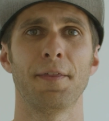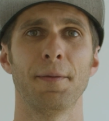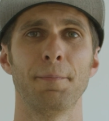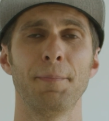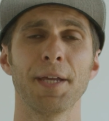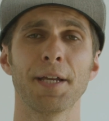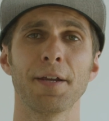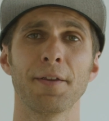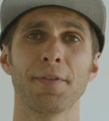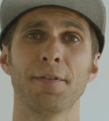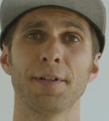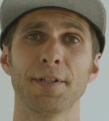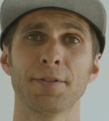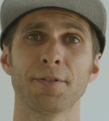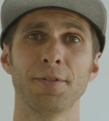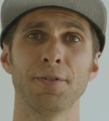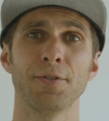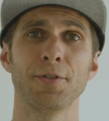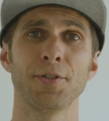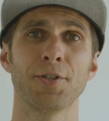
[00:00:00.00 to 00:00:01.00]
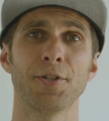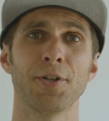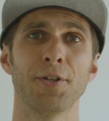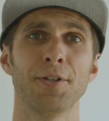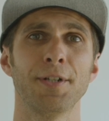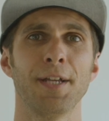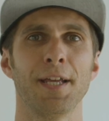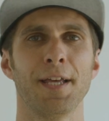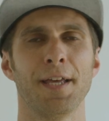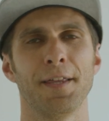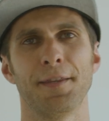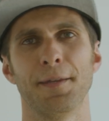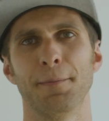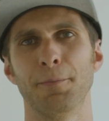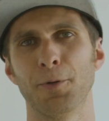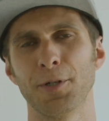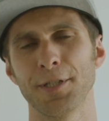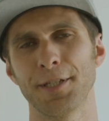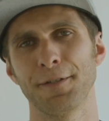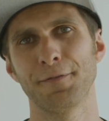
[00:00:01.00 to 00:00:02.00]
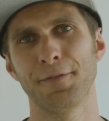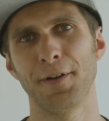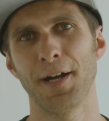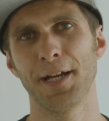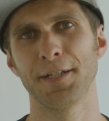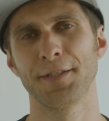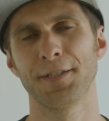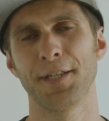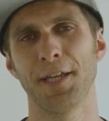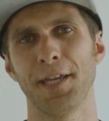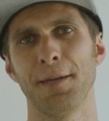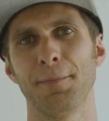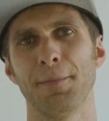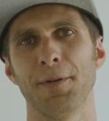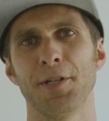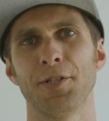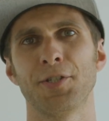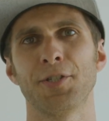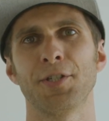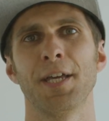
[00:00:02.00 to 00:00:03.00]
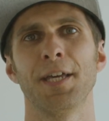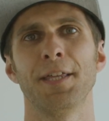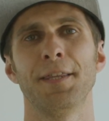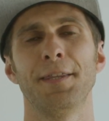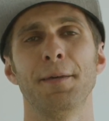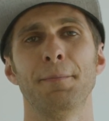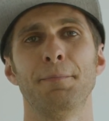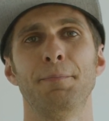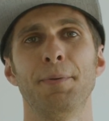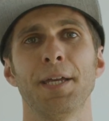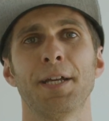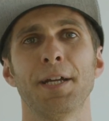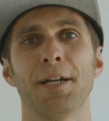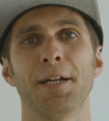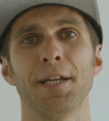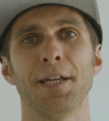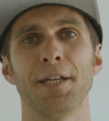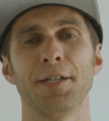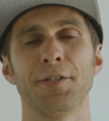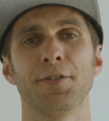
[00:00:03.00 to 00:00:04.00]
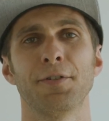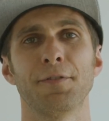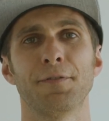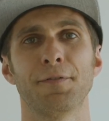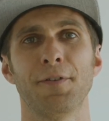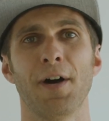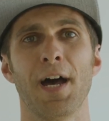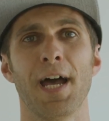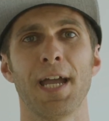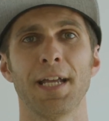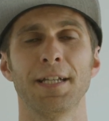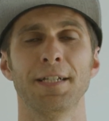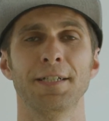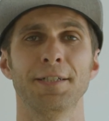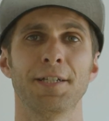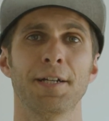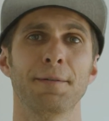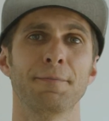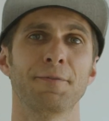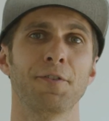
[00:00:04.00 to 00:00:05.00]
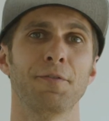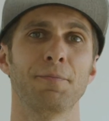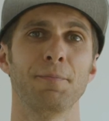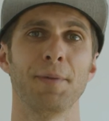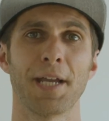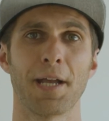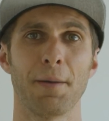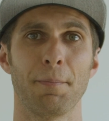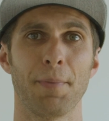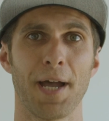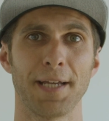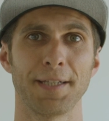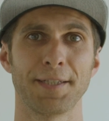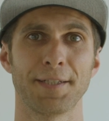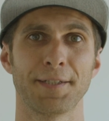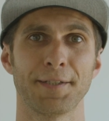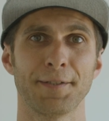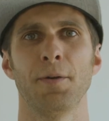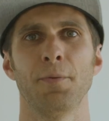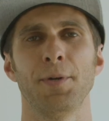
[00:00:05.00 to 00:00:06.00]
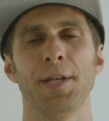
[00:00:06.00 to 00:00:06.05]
The bigger the resolution, the more defined is the image, the bigger is your file in terms of megabytes.